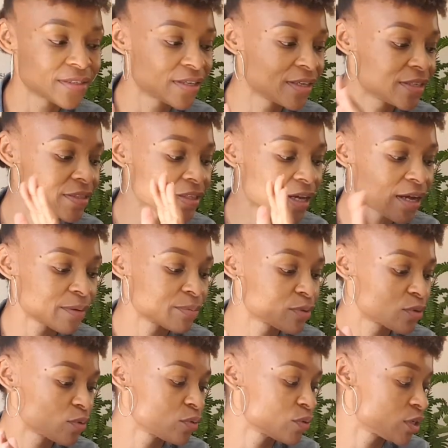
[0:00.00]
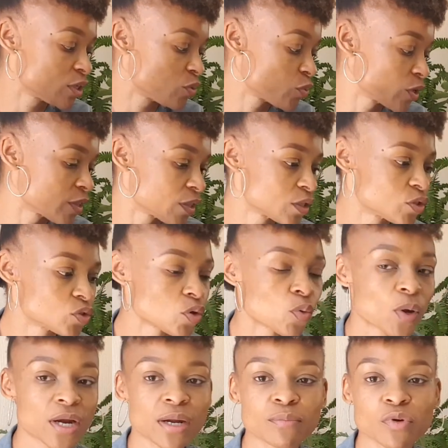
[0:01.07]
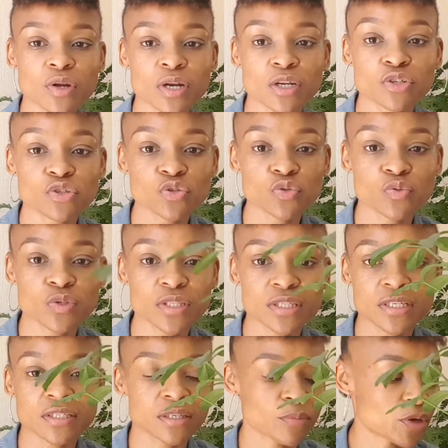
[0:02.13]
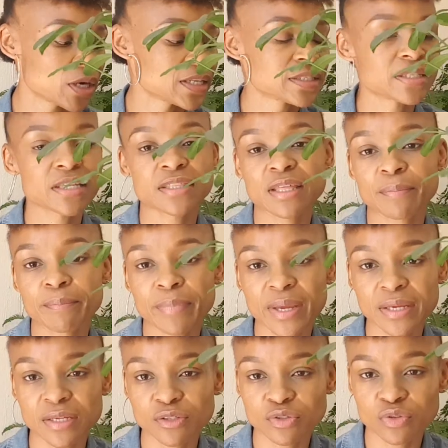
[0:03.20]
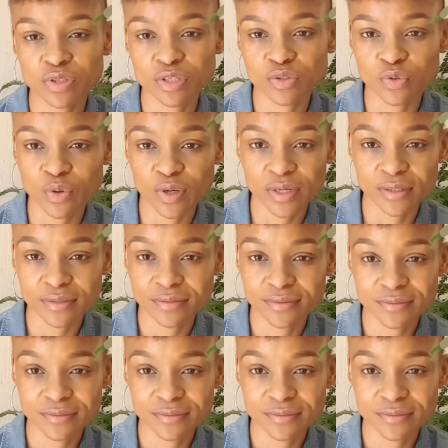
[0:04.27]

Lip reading: It's absolutely worth it. So what I'm gonna do with these, I'm gonna stick them back into the soil.